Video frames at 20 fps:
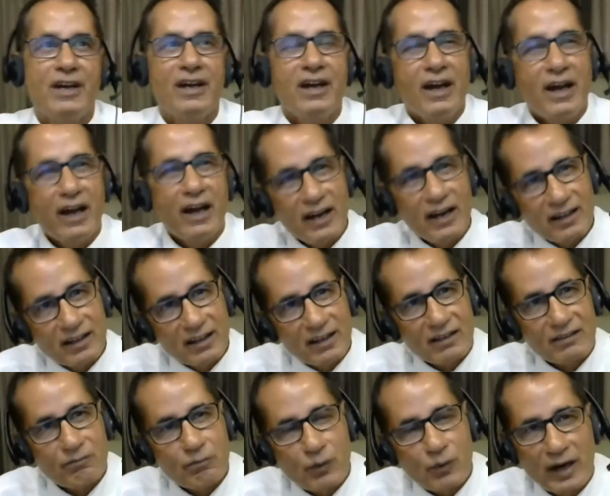Another
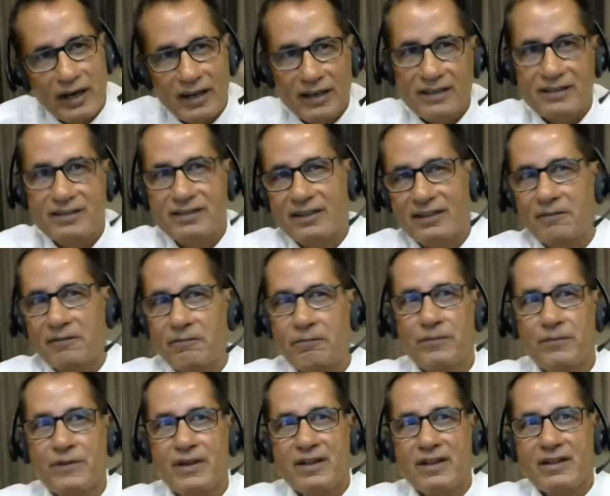point is, sir,
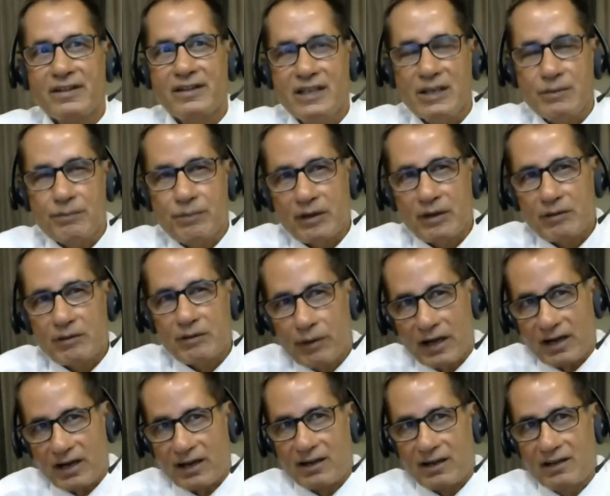Deepak
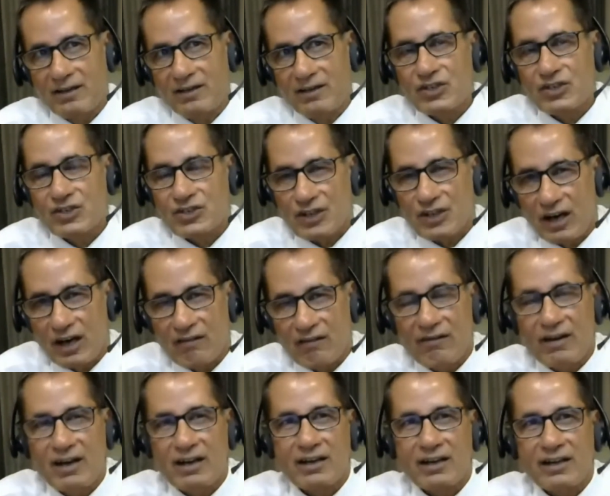Parak, the
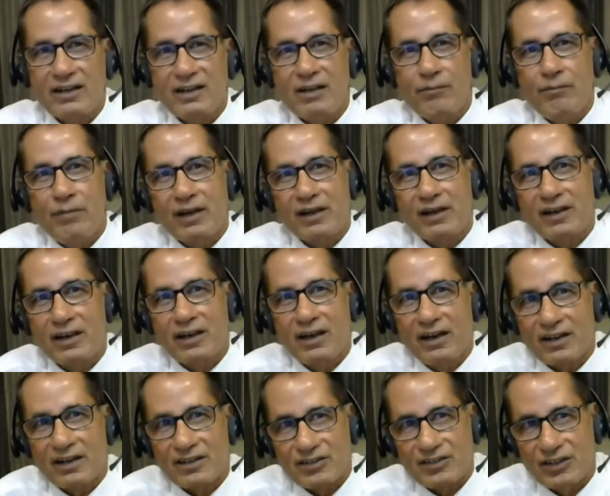stalwart in the banking
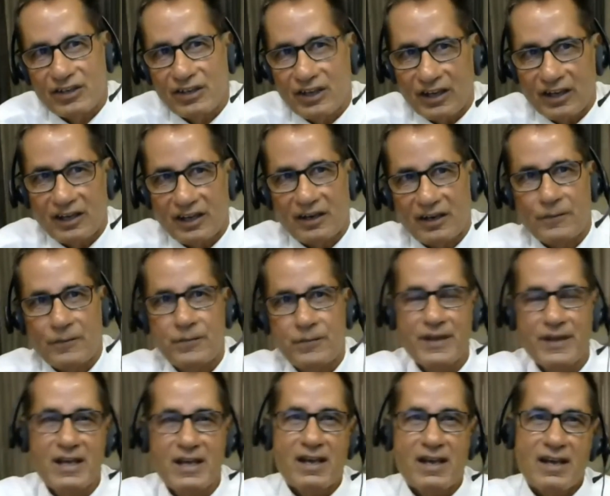industry in India,
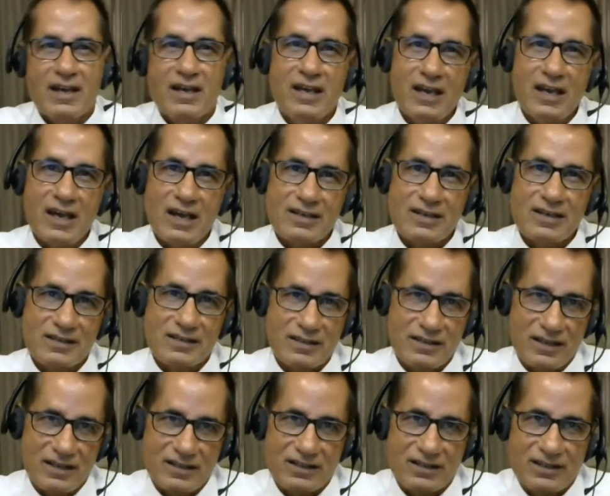he has
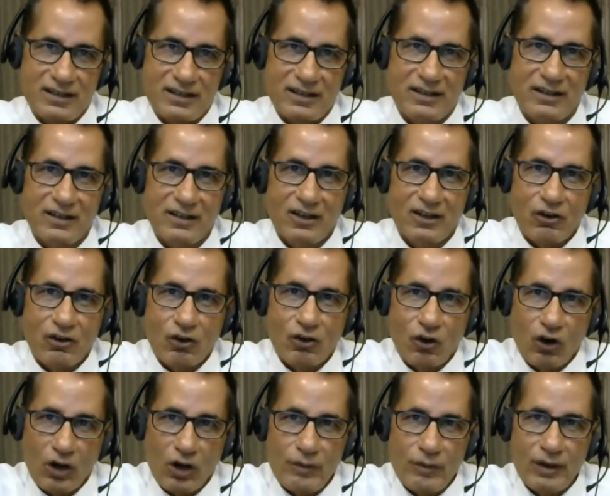suggested
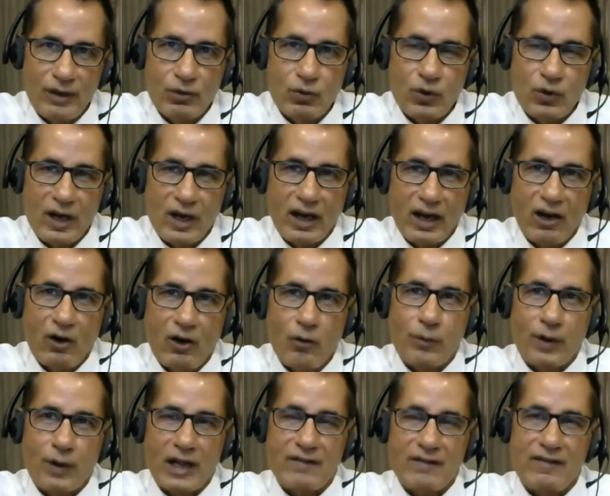government to allow
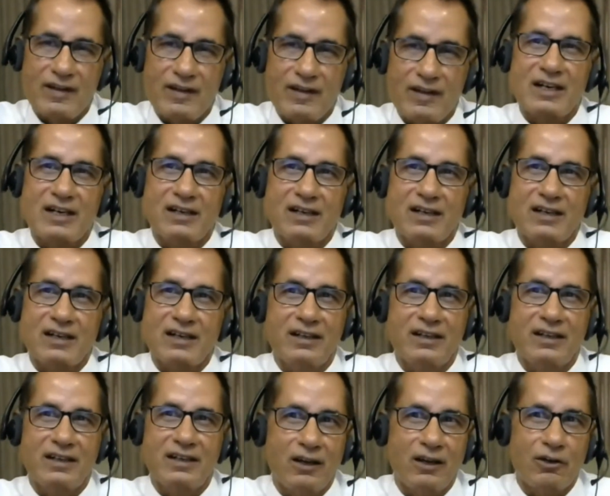private
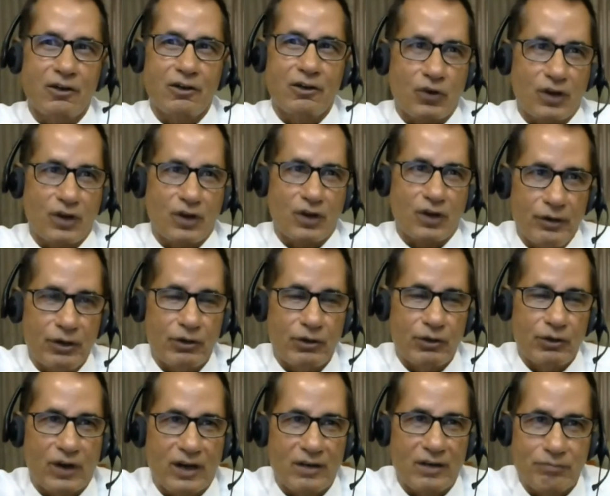sector talent to come
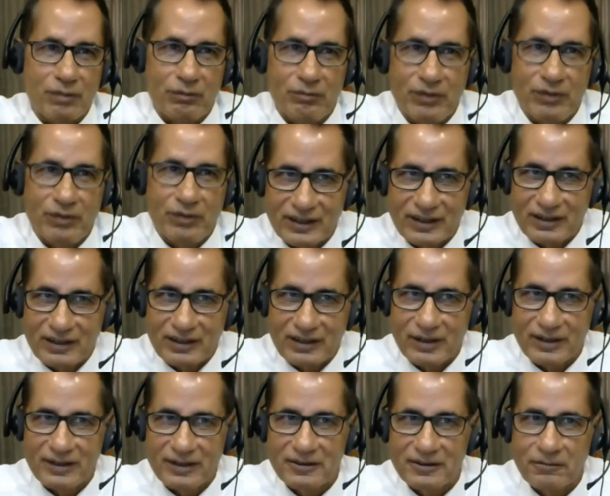in to run public
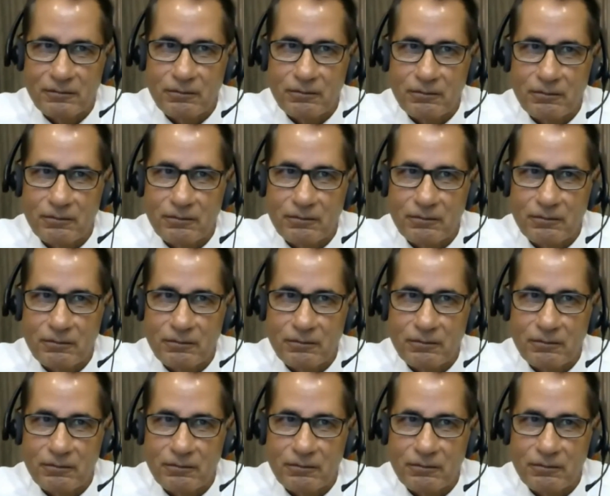sector banks.